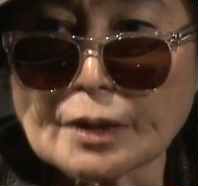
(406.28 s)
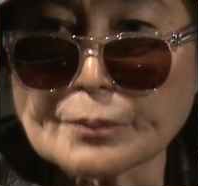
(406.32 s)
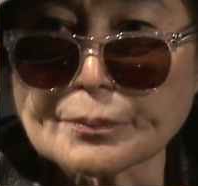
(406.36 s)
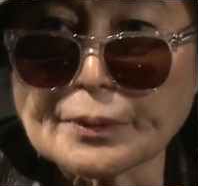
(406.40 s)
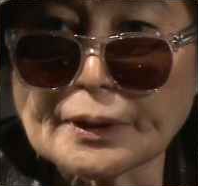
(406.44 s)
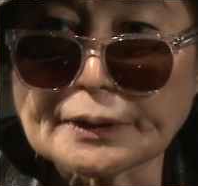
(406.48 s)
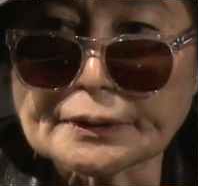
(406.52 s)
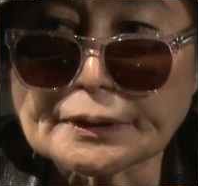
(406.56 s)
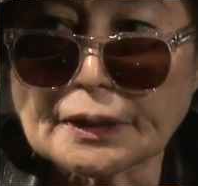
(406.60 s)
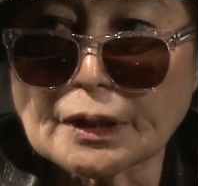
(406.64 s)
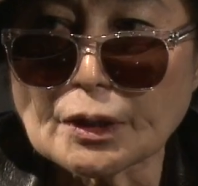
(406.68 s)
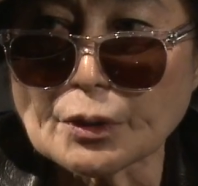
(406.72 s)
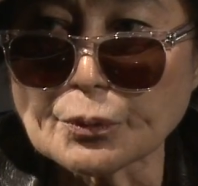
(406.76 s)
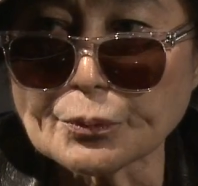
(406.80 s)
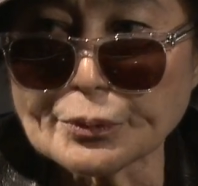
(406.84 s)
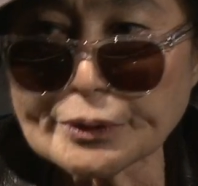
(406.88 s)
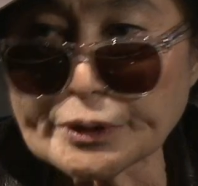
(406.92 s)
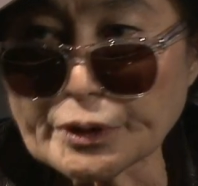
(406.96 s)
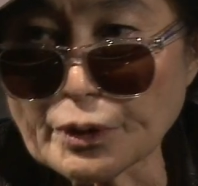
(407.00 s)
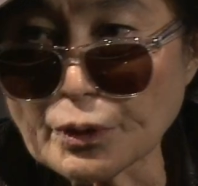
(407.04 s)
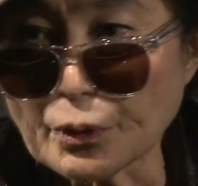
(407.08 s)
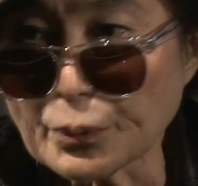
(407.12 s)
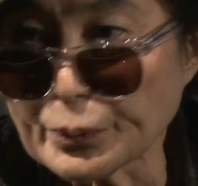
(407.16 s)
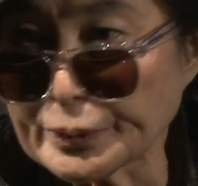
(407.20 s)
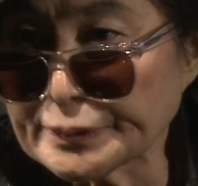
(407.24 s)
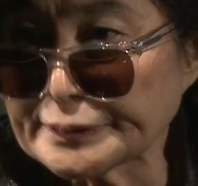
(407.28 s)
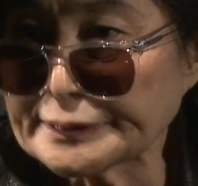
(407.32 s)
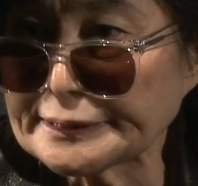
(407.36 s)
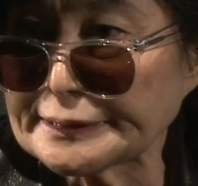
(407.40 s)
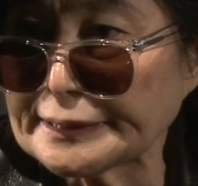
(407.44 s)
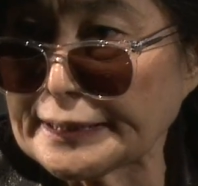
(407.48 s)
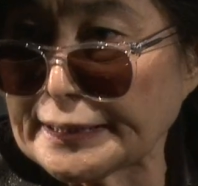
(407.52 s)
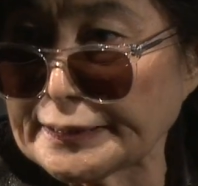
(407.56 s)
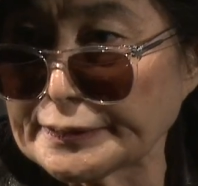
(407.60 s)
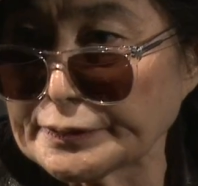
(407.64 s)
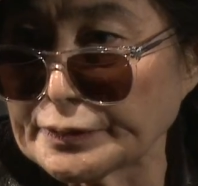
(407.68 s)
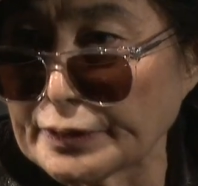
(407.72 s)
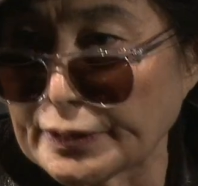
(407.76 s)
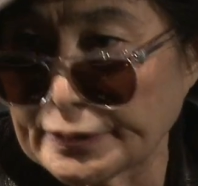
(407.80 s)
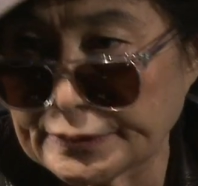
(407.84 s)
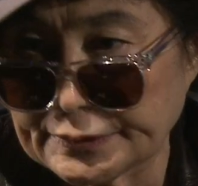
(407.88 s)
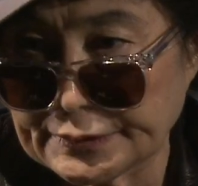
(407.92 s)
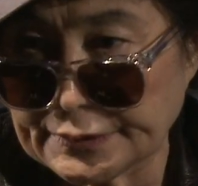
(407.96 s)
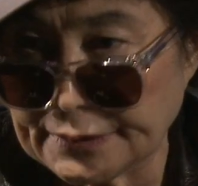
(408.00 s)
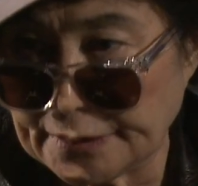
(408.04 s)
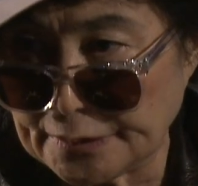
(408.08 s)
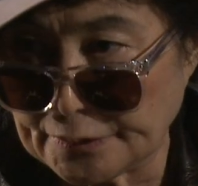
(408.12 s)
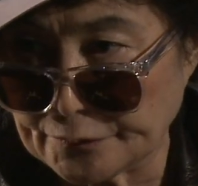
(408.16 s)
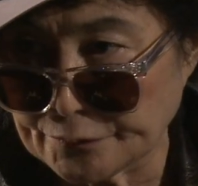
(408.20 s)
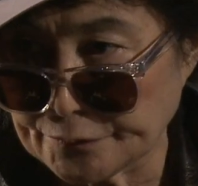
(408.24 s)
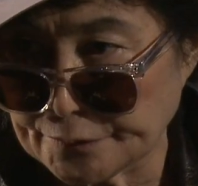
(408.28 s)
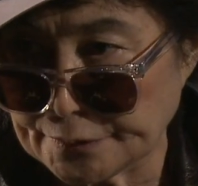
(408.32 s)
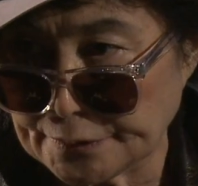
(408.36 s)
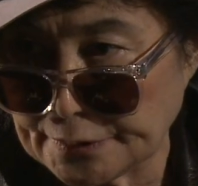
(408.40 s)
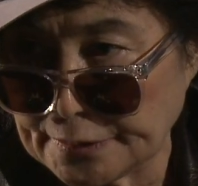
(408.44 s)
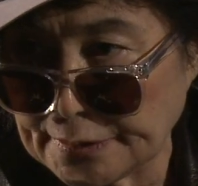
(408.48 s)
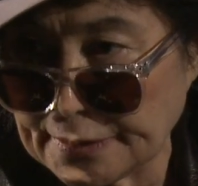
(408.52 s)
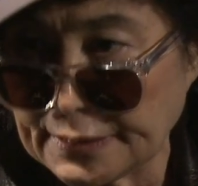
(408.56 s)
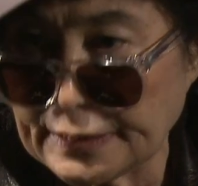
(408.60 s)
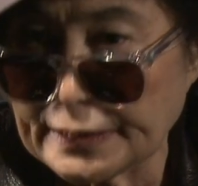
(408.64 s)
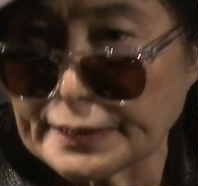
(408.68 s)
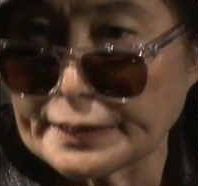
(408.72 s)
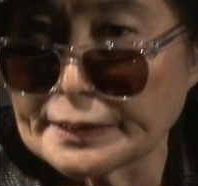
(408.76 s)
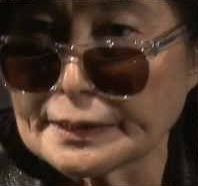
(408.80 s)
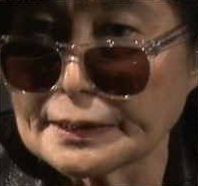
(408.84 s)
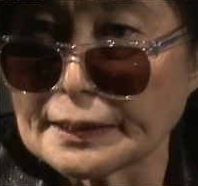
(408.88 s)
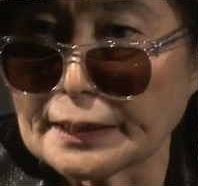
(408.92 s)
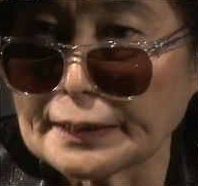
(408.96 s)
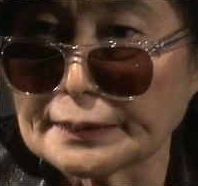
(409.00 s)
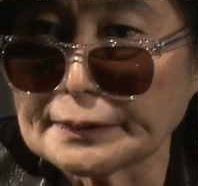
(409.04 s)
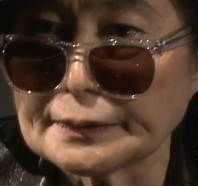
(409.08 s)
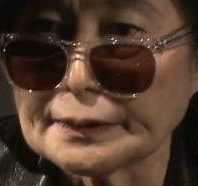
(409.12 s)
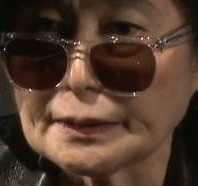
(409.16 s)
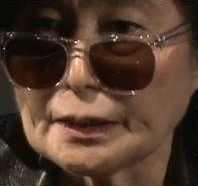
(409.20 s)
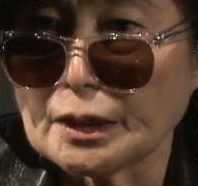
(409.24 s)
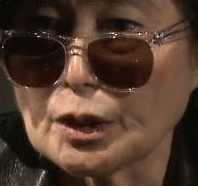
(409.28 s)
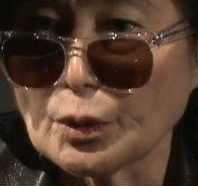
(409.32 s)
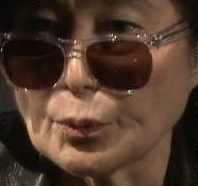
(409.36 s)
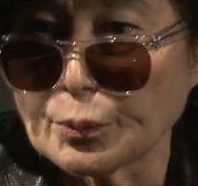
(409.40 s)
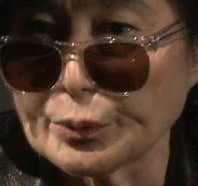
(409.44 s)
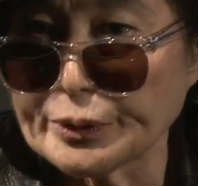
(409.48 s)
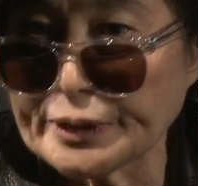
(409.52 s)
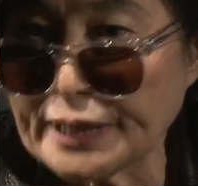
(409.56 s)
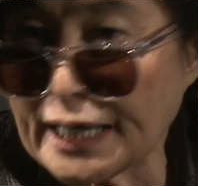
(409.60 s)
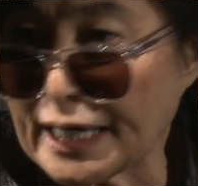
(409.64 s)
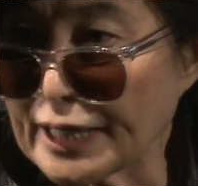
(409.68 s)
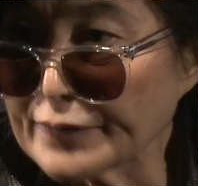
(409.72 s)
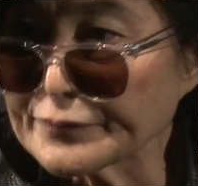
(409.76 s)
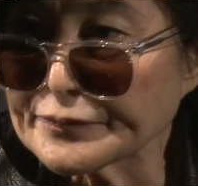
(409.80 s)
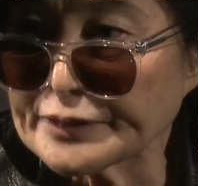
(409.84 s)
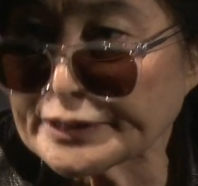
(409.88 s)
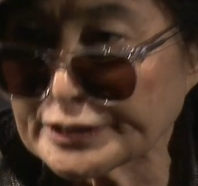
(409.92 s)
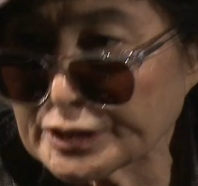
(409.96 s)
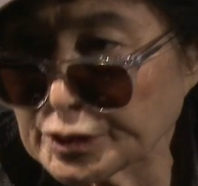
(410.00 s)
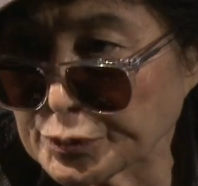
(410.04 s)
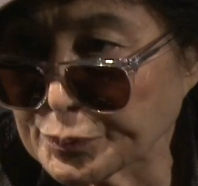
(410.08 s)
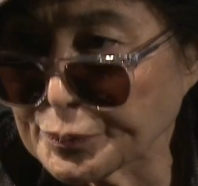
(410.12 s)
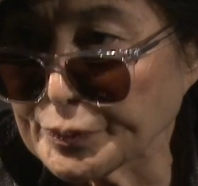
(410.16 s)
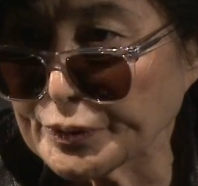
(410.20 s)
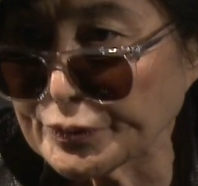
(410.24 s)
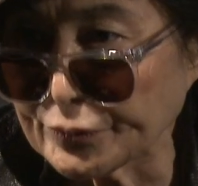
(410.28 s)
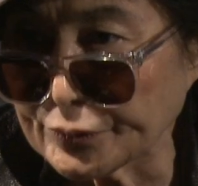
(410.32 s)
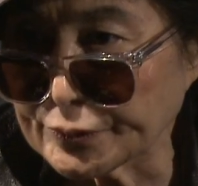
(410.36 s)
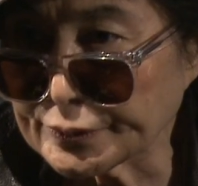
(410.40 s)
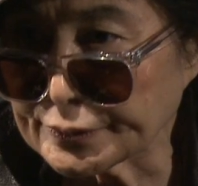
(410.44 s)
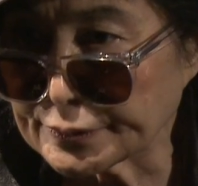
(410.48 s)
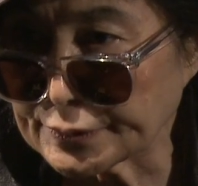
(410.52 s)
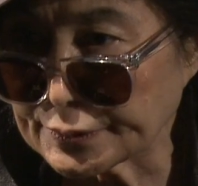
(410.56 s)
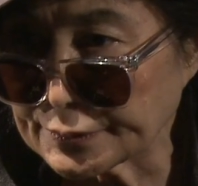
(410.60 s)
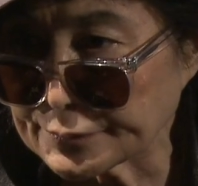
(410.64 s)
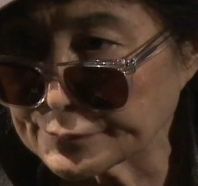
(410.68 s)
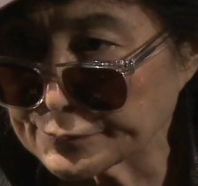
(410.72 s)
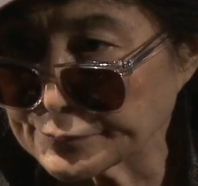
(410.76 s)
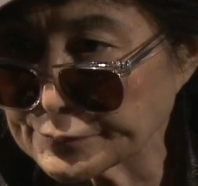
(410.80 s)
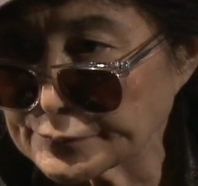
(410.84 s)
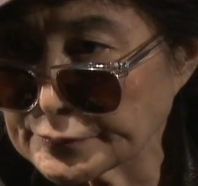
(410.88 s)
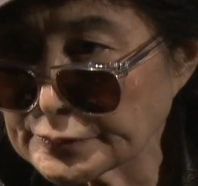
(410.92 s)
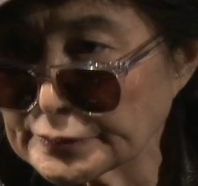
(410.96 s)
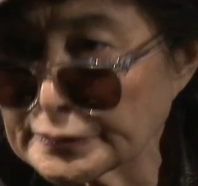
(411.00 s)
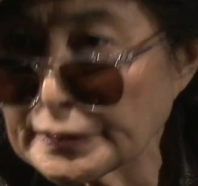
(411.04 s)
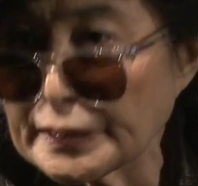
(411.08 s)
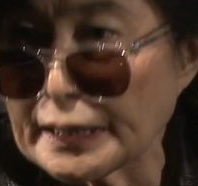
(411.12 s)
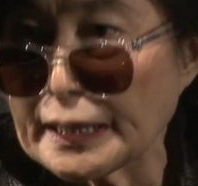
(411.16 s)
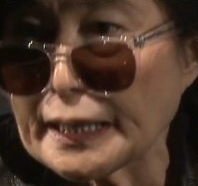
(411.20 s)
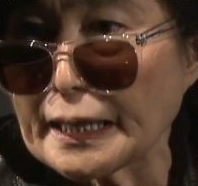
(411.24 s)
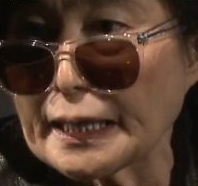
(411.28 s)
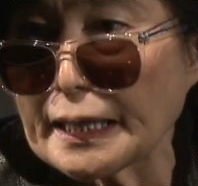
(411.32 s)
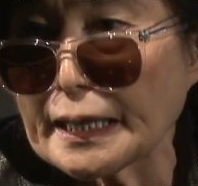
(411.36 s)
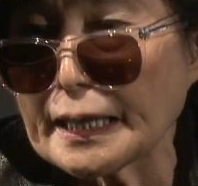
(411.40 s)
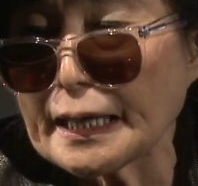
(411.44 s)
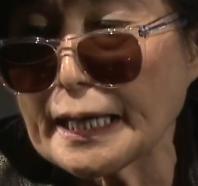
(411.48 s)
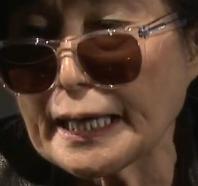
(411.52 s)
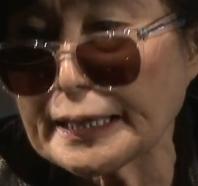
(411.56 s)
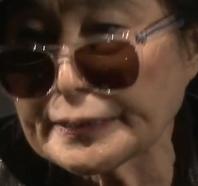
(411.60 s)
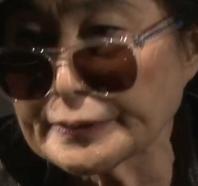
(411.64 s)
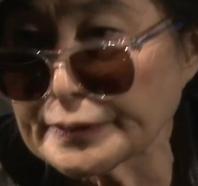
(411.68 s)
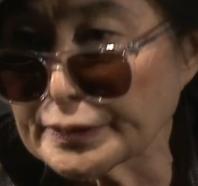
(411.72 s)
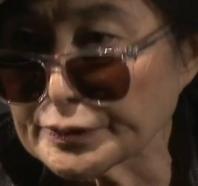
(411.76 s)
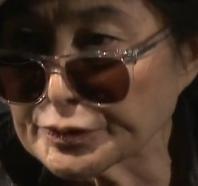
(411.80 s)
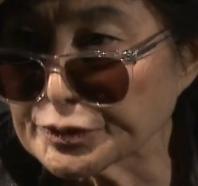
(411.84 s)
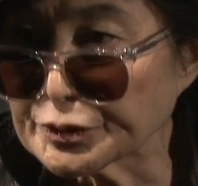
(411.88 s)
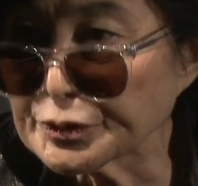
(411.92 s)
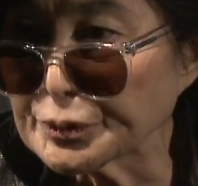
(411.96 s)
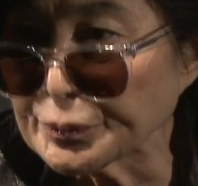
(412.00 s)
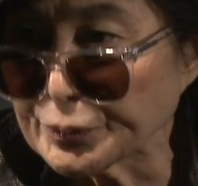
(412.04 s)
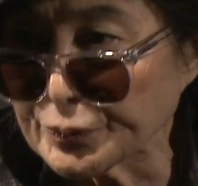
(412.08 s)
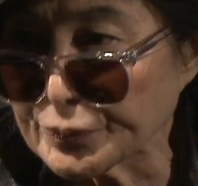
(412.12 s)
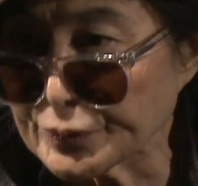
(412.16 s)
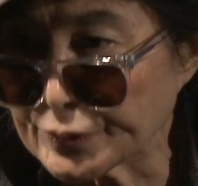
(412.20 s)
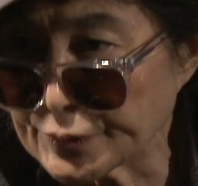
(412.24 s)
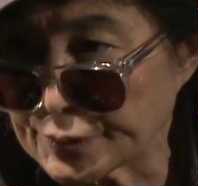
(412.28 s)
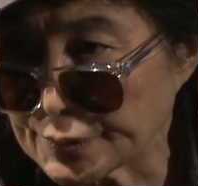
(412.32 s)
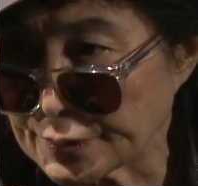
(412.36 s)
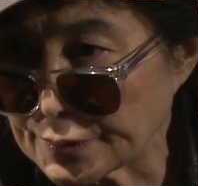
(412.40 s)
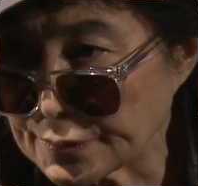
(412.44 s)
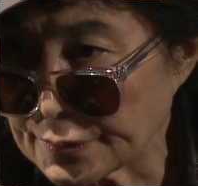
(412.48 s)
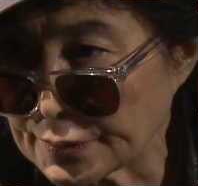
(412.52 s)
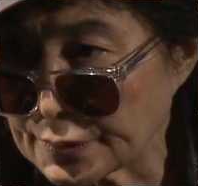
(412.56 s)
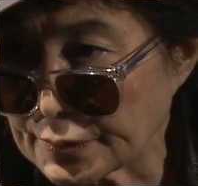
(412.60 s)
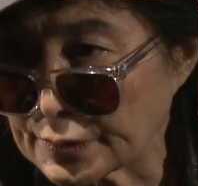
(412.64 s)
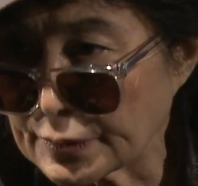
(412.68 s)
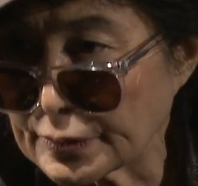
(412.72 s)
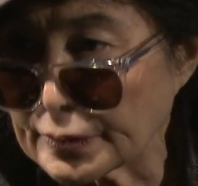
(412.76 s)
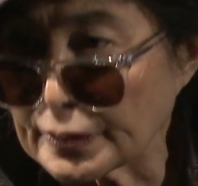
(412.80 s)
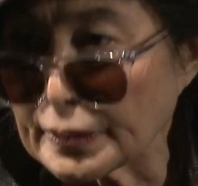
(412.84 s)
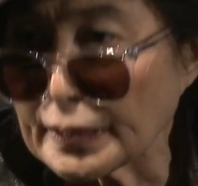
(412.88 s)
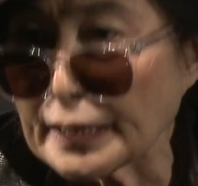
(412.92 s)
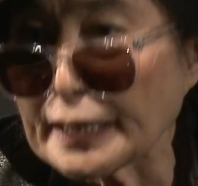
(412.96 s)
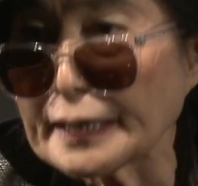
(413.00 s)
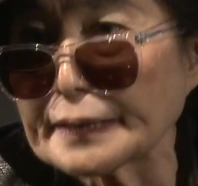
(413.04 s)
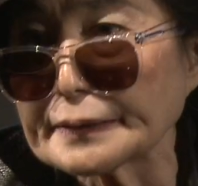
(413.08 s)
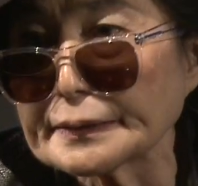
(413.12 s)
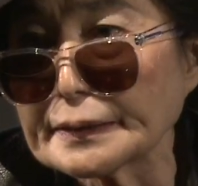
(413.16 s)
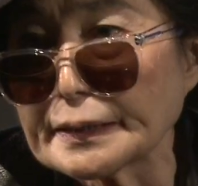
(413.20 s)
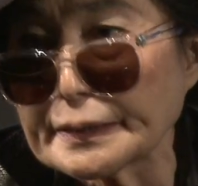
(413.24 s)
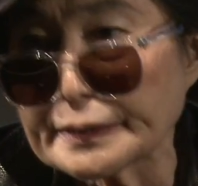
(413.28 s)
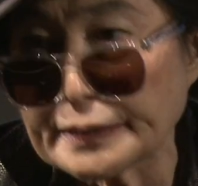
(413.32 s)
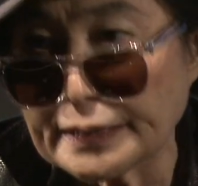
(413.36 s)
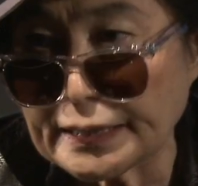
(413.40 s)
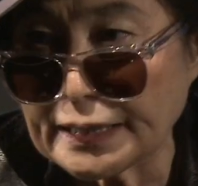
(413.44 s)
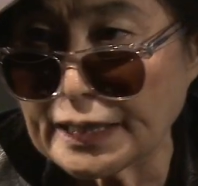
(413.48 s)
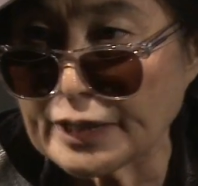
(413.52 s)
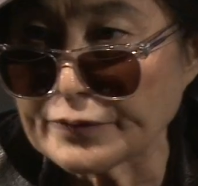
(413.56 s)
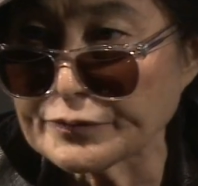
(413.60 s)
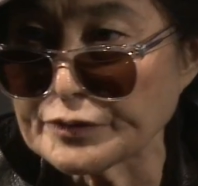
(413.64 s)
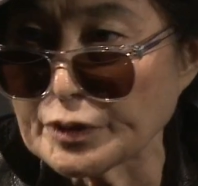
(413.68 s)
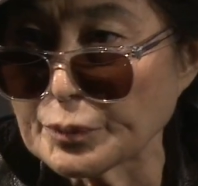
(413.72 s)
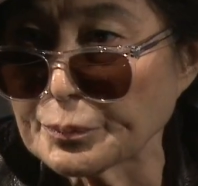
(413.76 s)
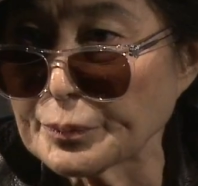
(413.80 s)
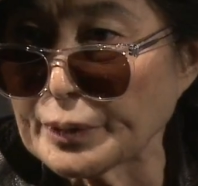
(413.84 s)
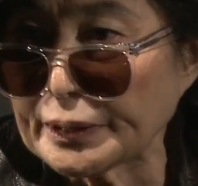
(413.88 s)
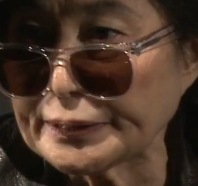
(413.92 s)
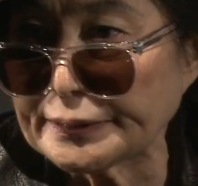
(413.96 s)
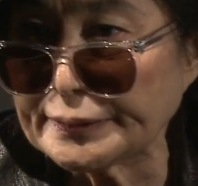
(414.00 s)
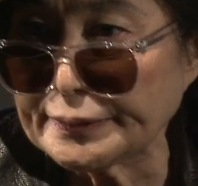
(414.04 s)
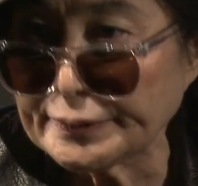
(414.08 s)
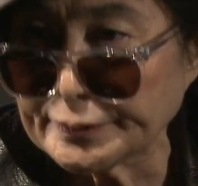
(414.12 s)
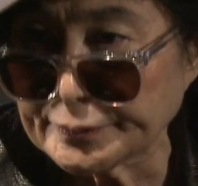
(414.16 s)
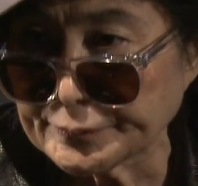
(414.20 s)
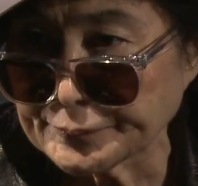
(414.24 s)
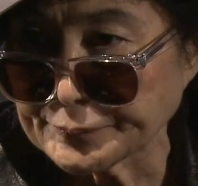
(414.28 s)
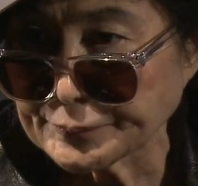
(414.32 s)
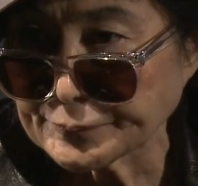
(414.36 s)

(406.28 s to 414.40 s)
But we always say to ourselves that we have the spirit and the truth, and they have the money.